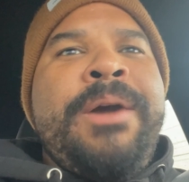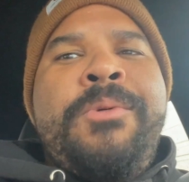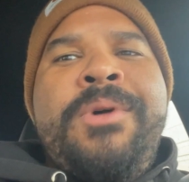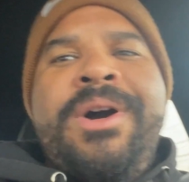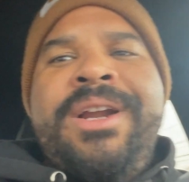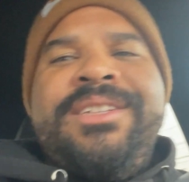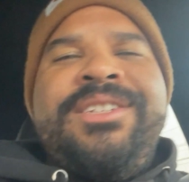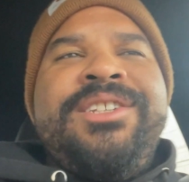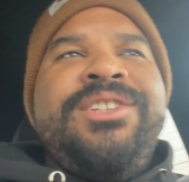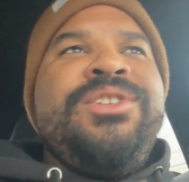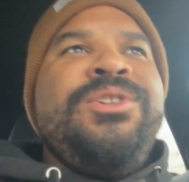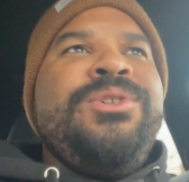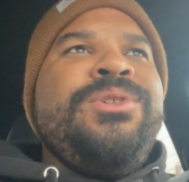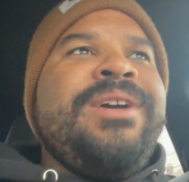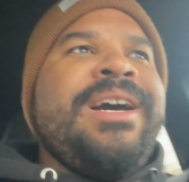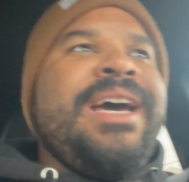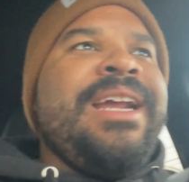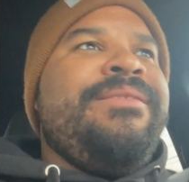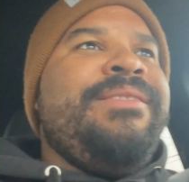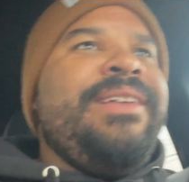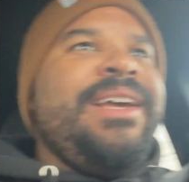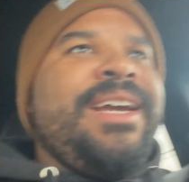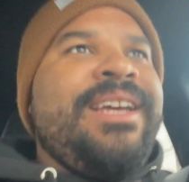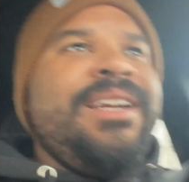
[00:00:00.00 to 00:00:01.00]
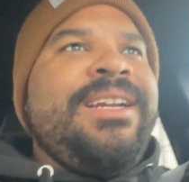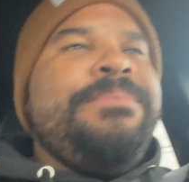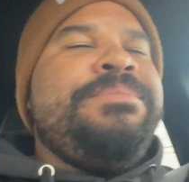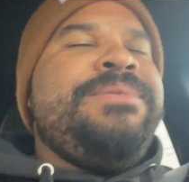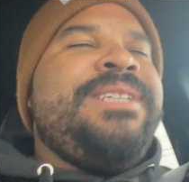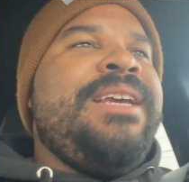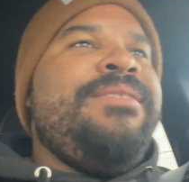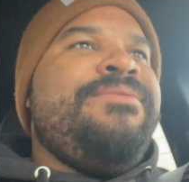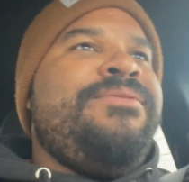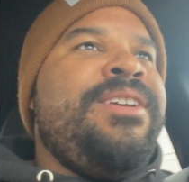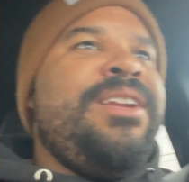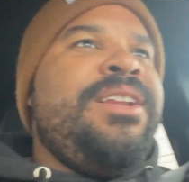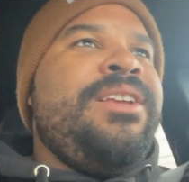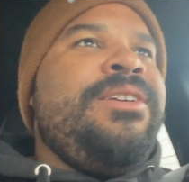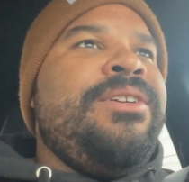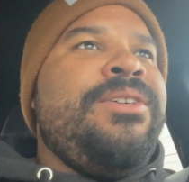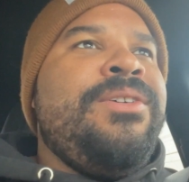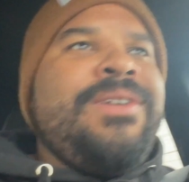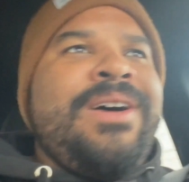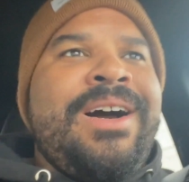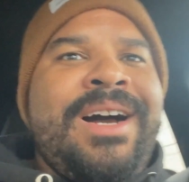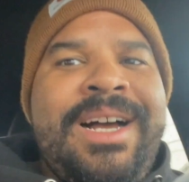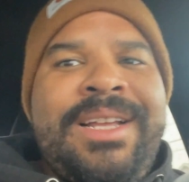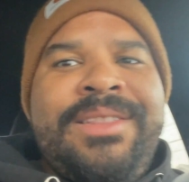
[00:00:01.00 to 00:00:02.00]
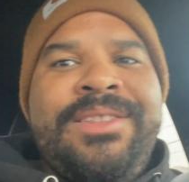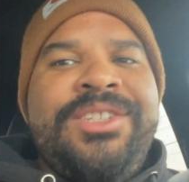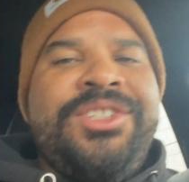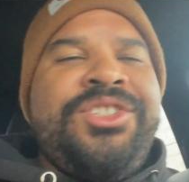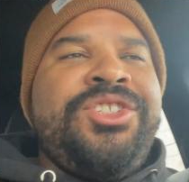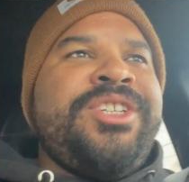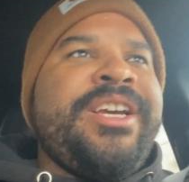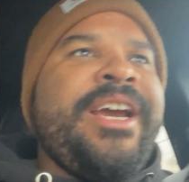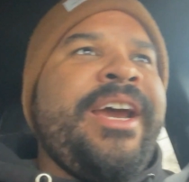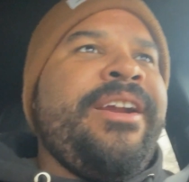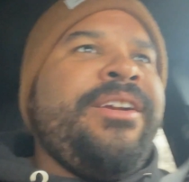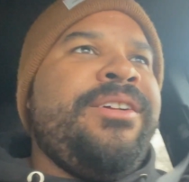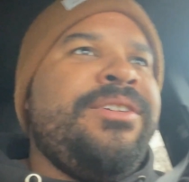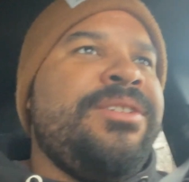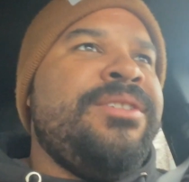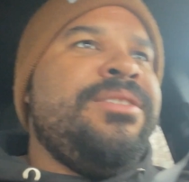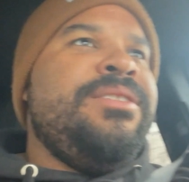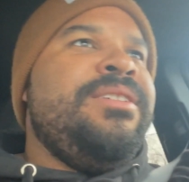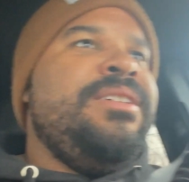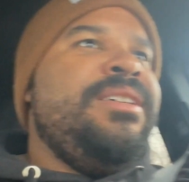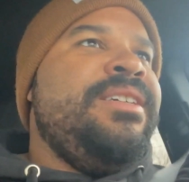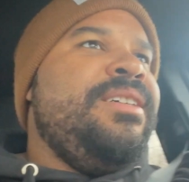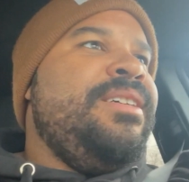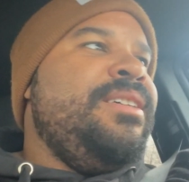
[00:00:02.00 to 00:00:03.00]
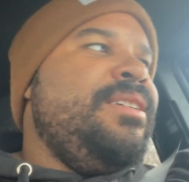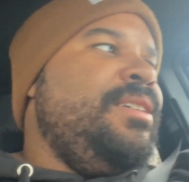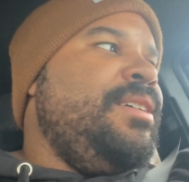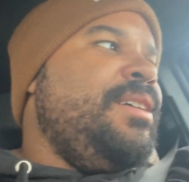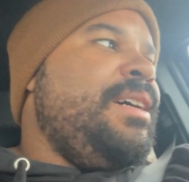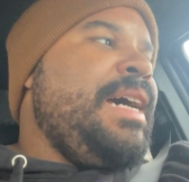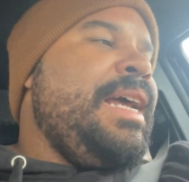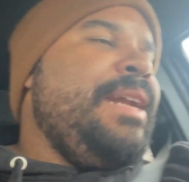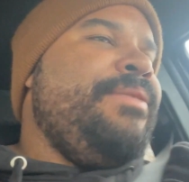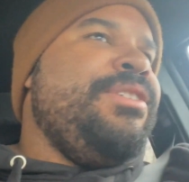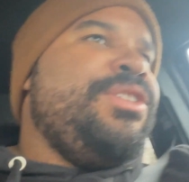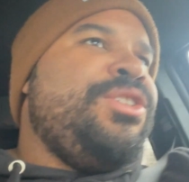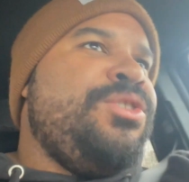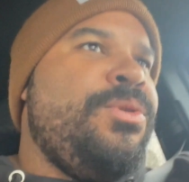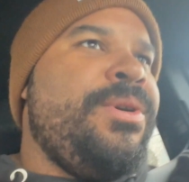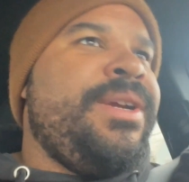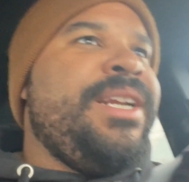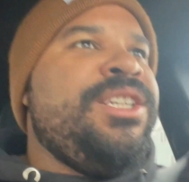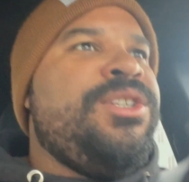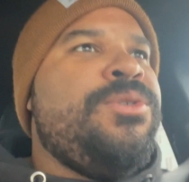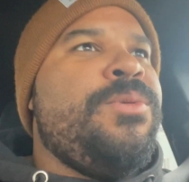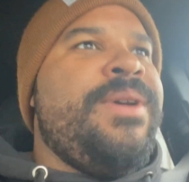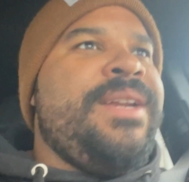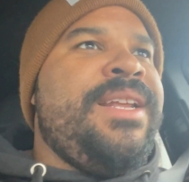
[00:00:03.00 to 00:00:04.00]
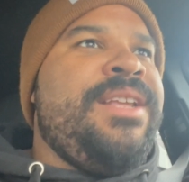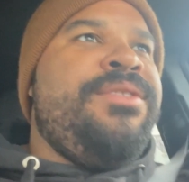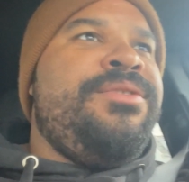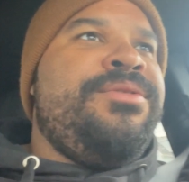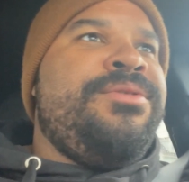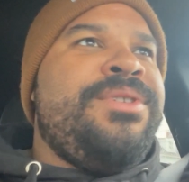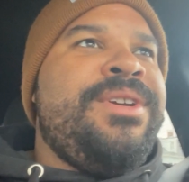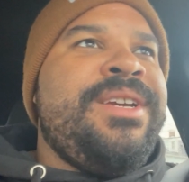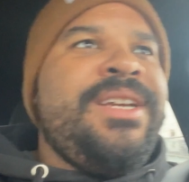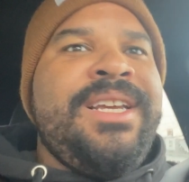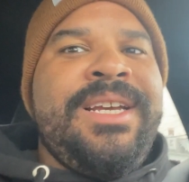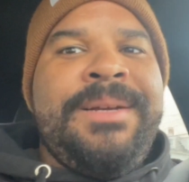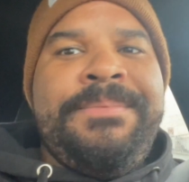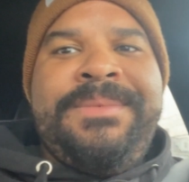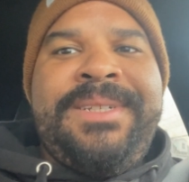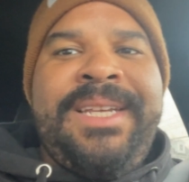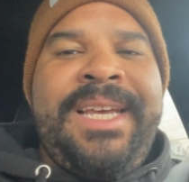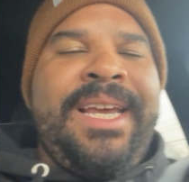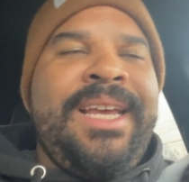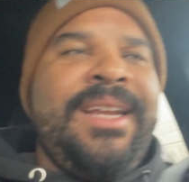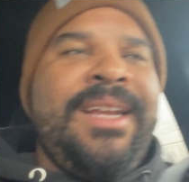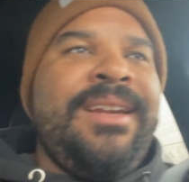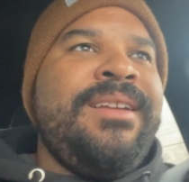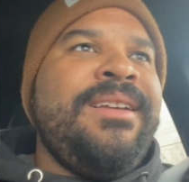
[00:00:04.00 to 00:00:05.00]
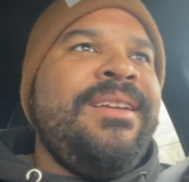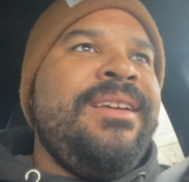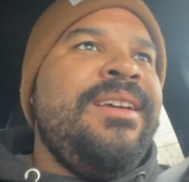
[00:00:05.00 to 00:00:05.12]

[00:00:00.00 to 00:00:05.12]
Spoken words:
wanted to do kind of like an update video on this channel, kind of a 2023 update.